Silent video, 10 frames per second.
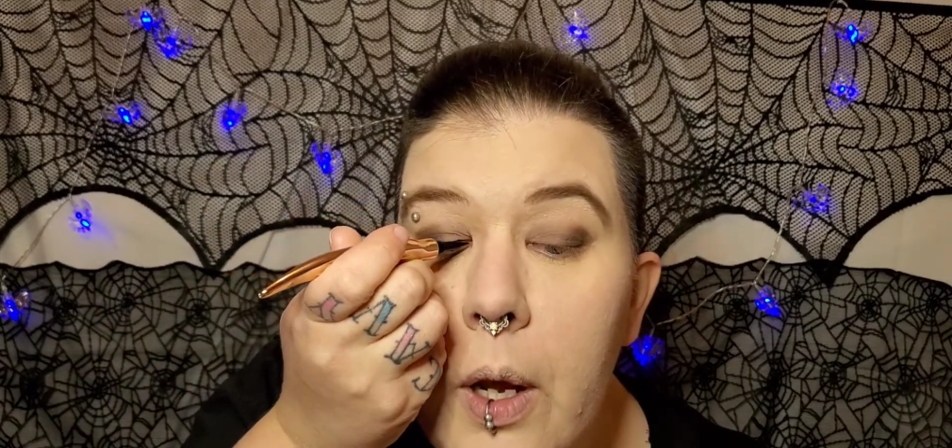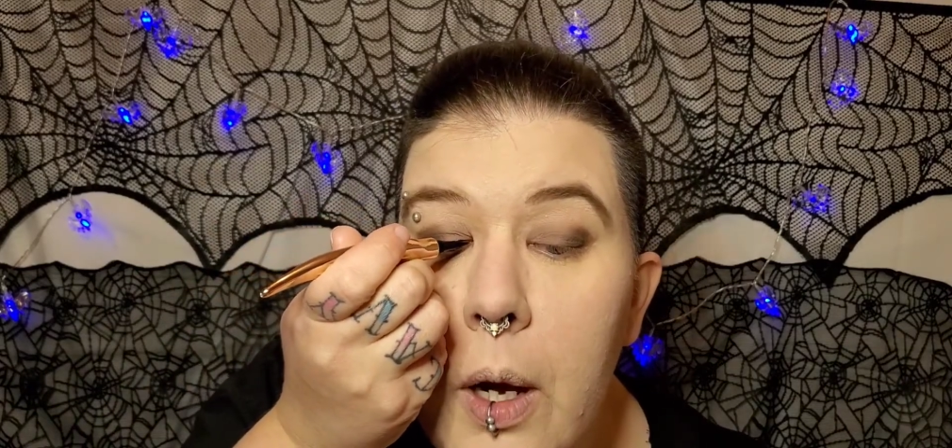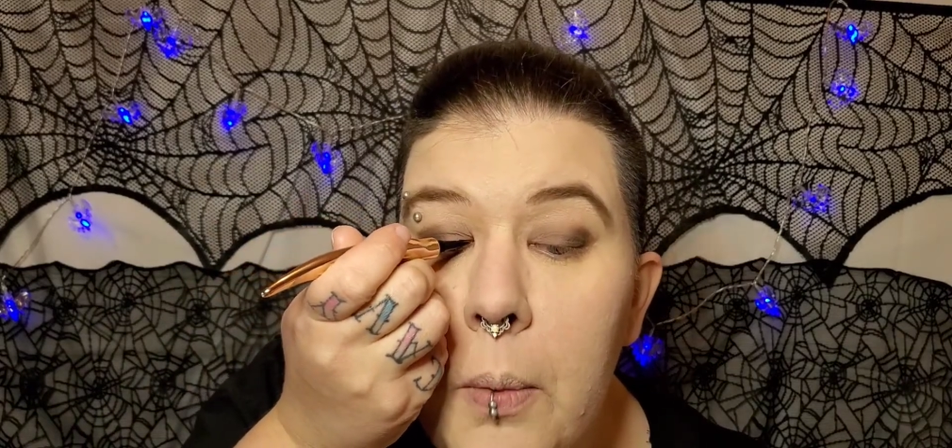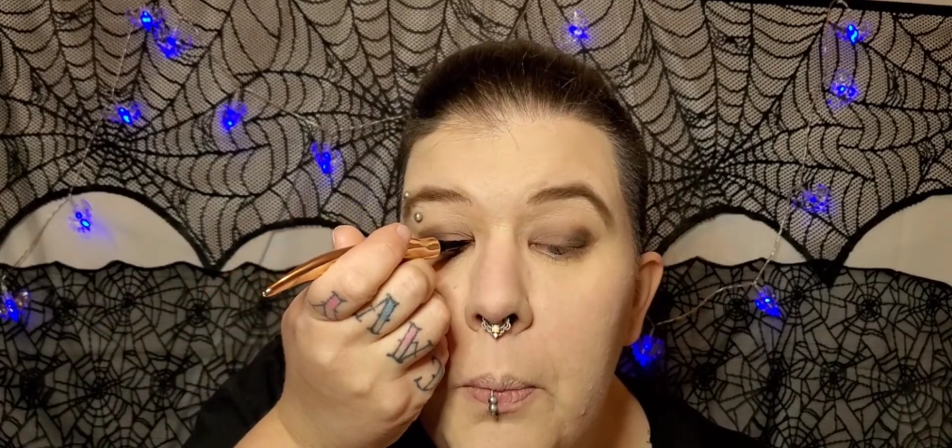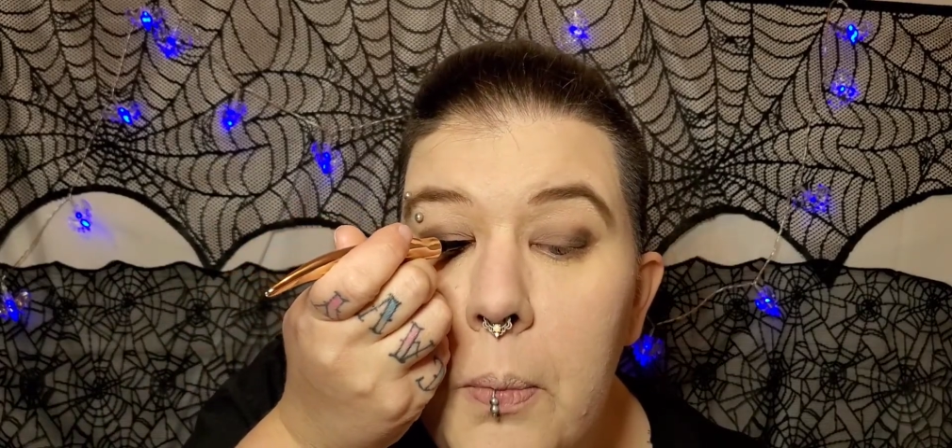
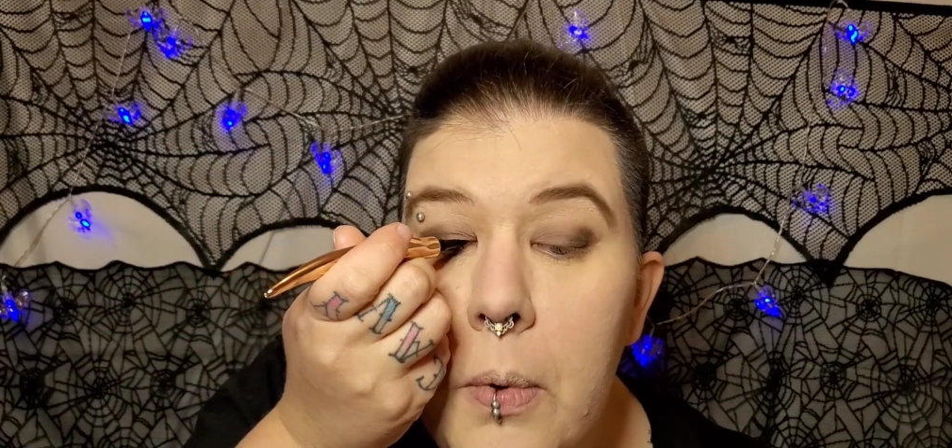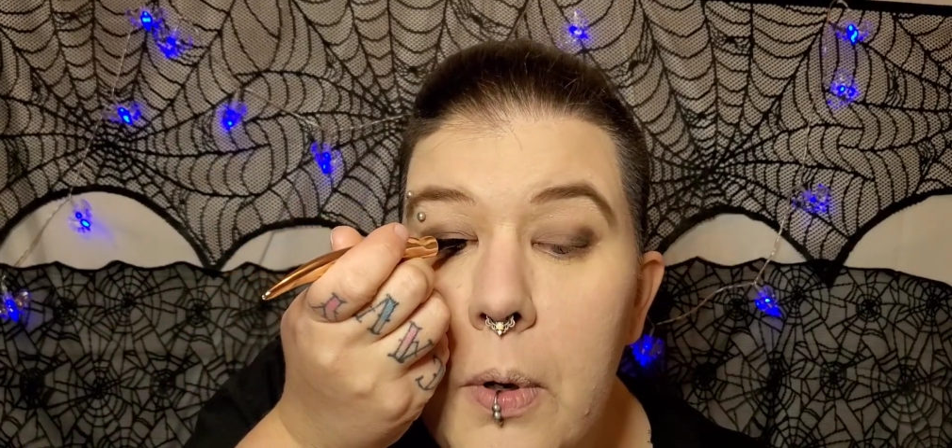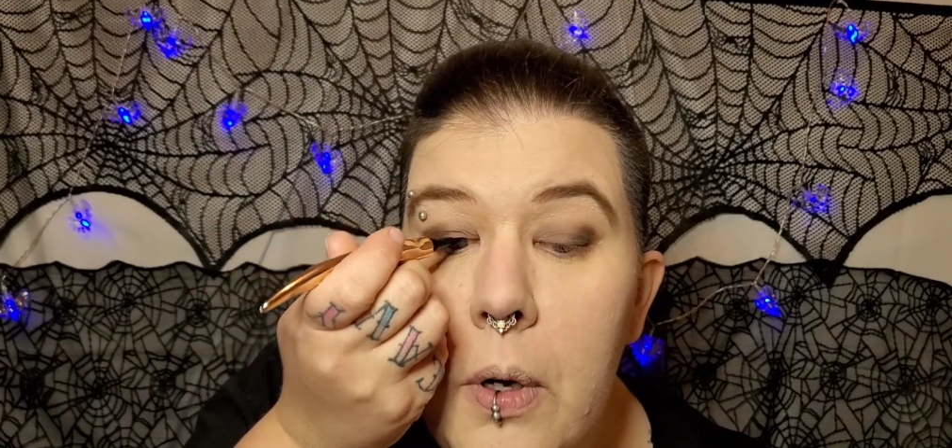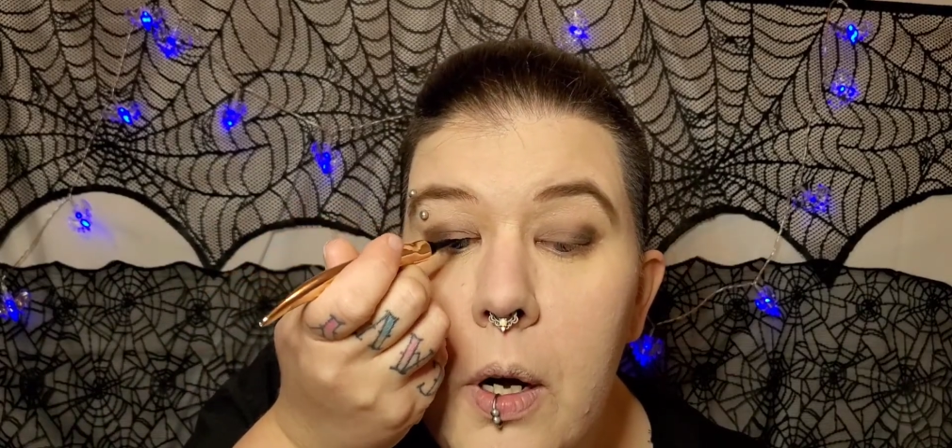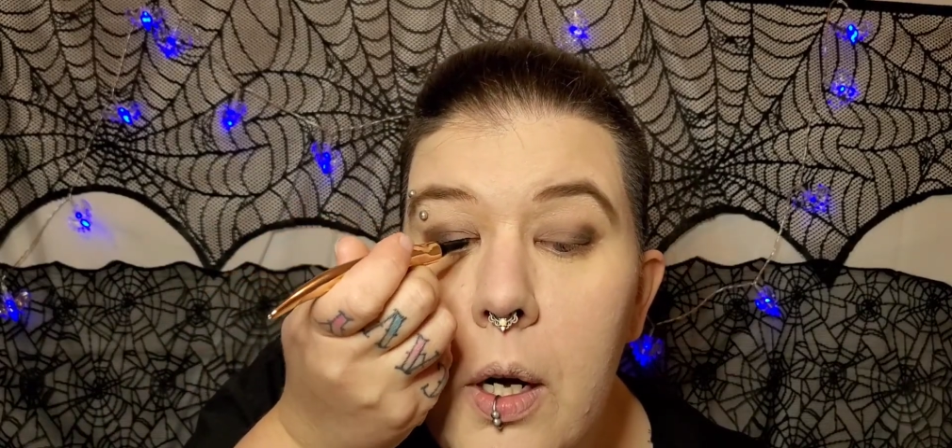I'm
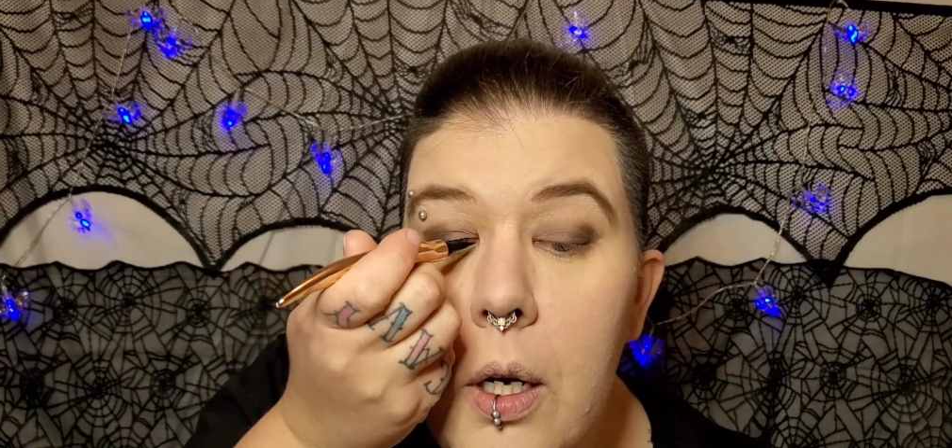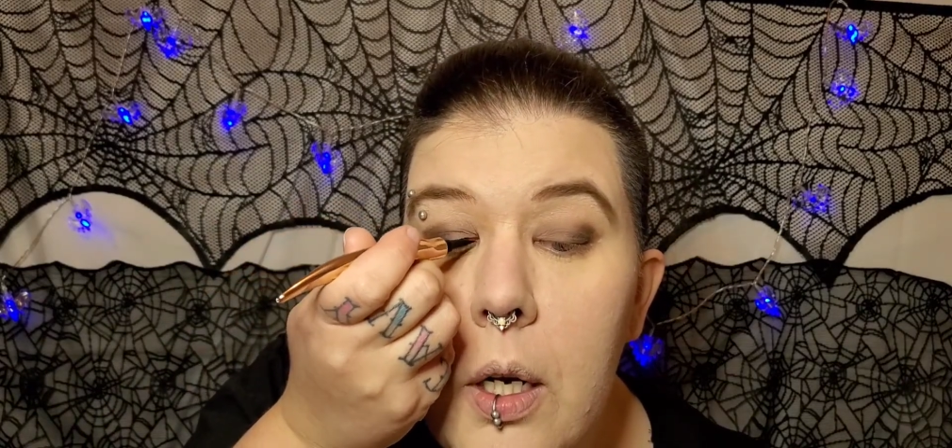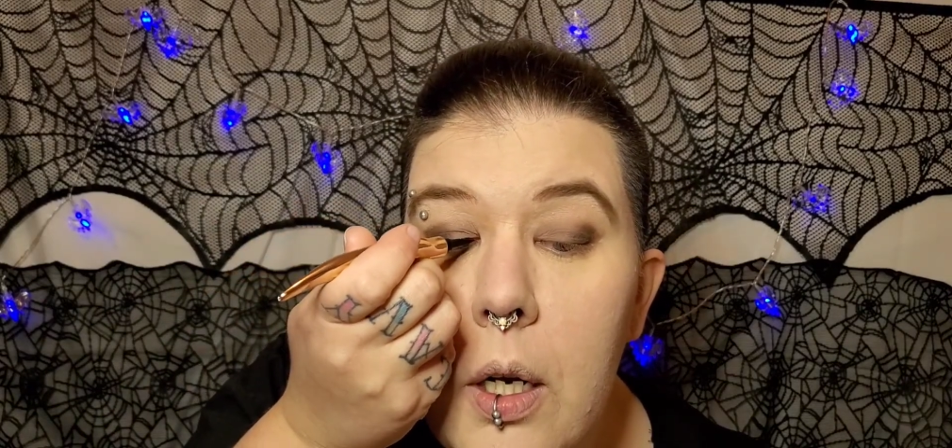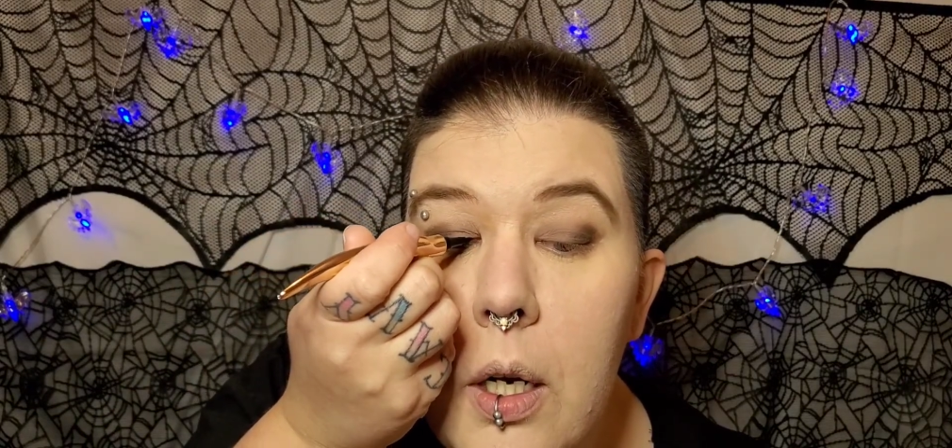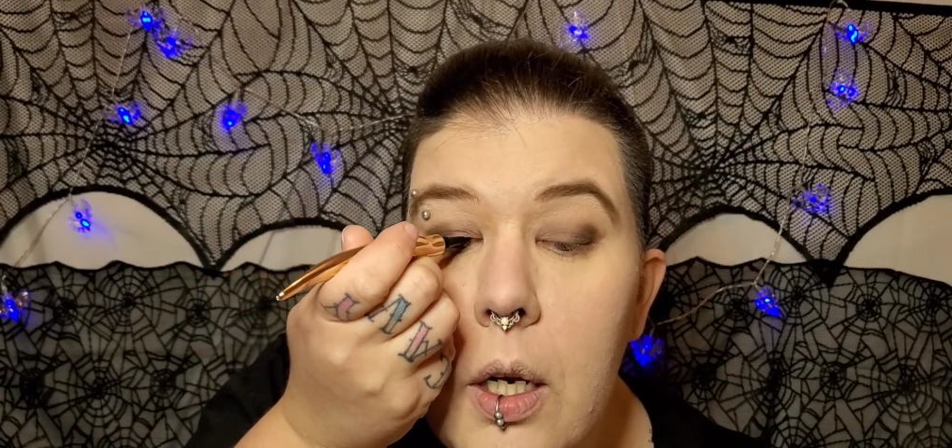
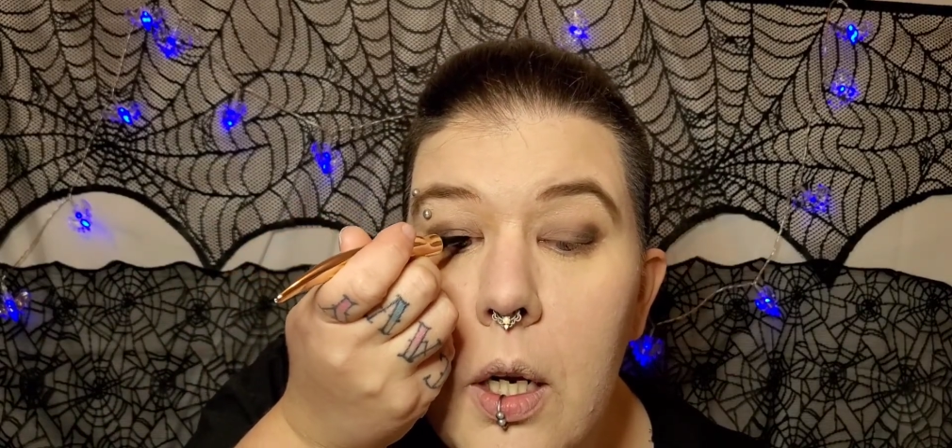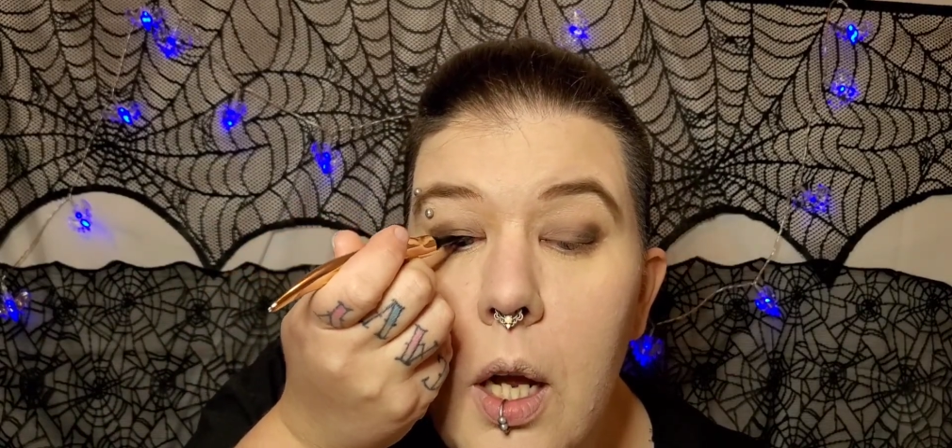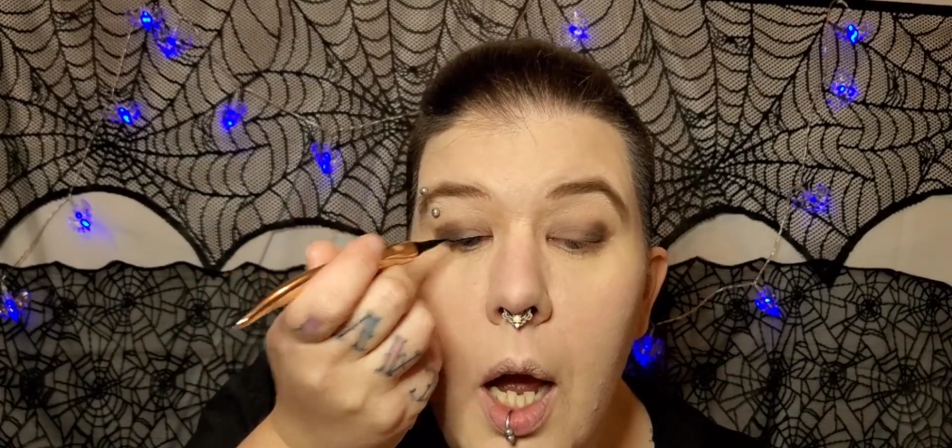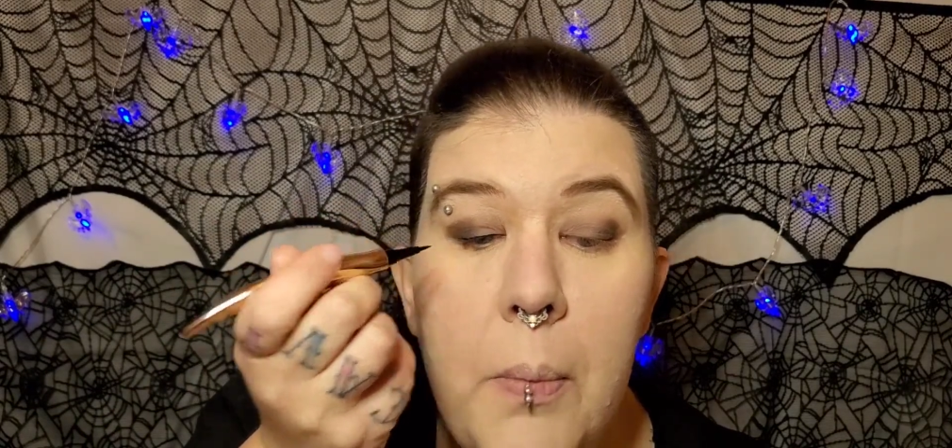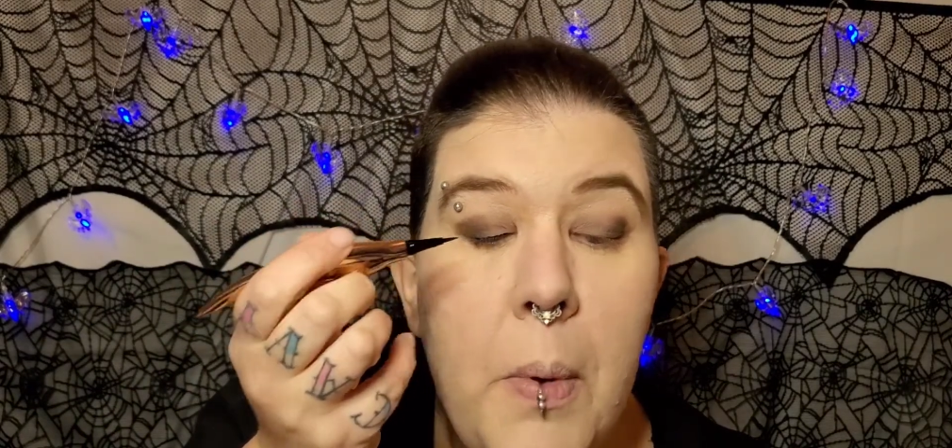
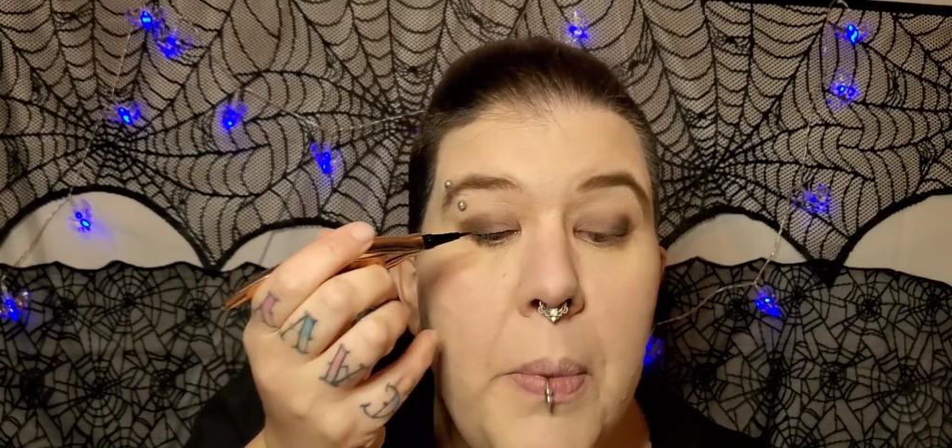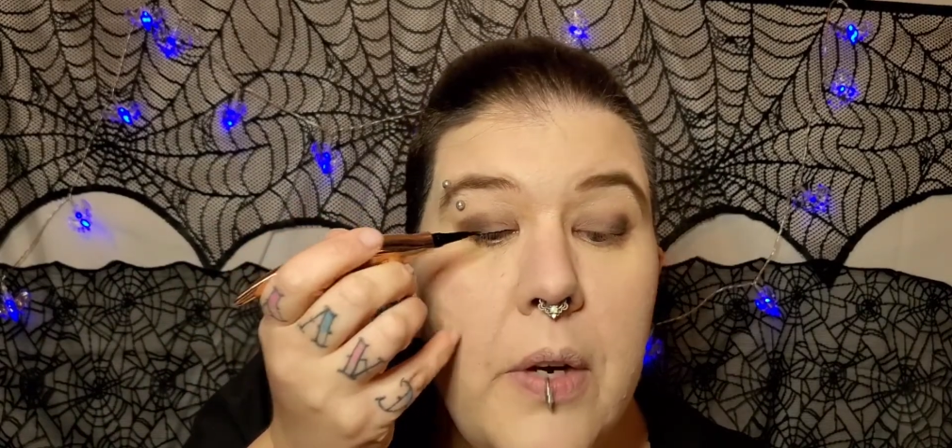a